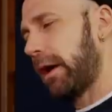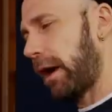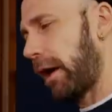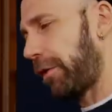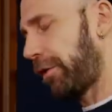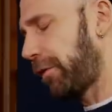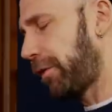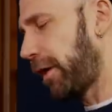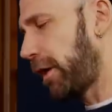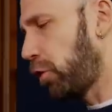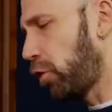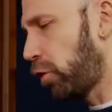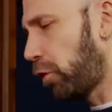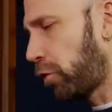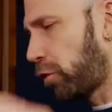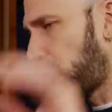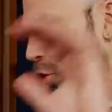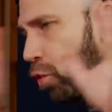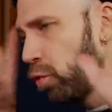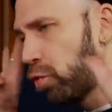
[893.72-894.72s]
I think they
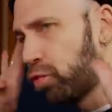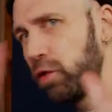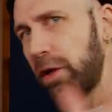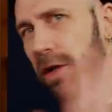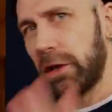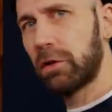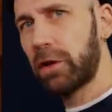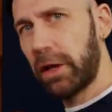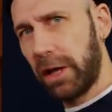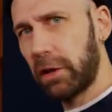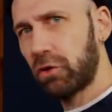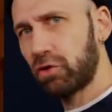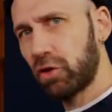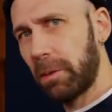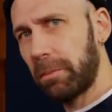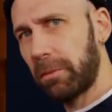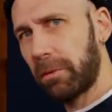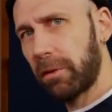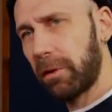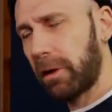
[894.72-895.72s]
used two real kick
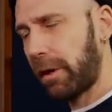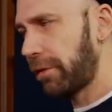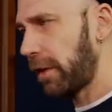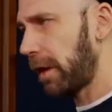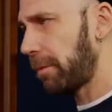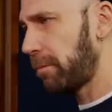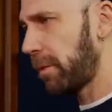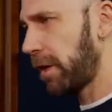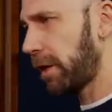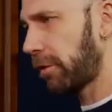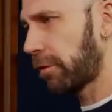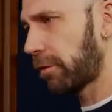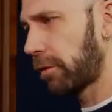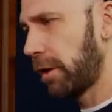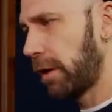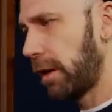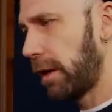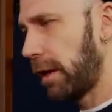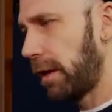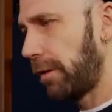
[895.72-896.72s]
drums in that mix.
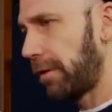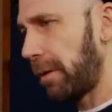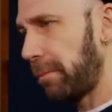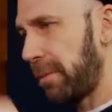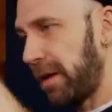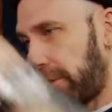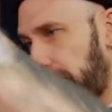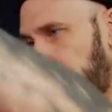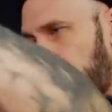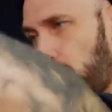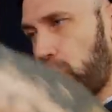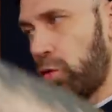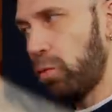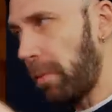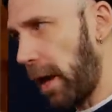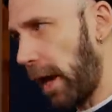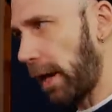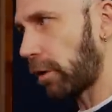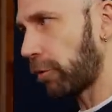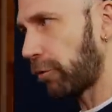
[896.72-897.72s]
That means two
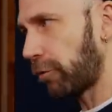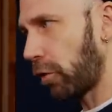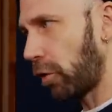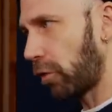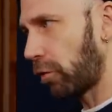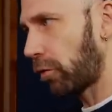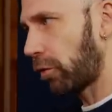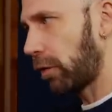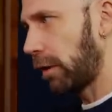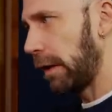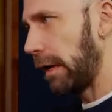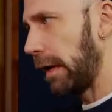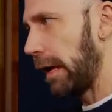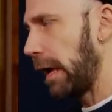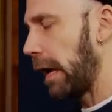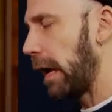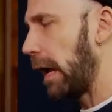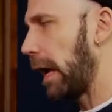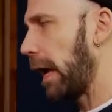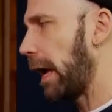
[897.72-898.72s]
microphones.
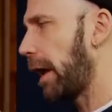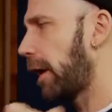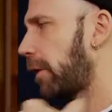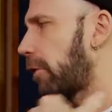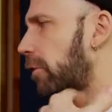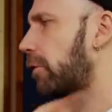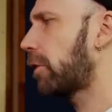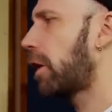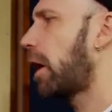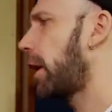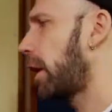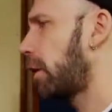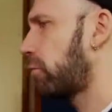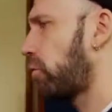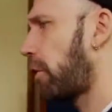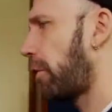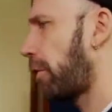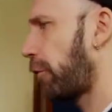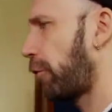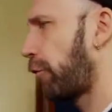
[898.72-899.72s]
And I started
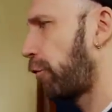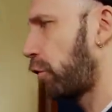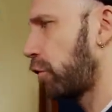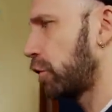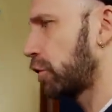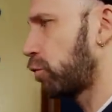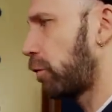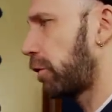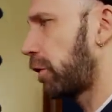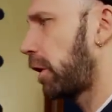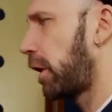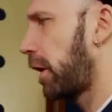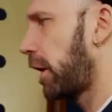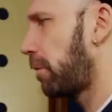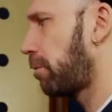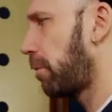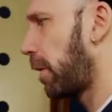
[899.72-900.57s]
with the first, with Kick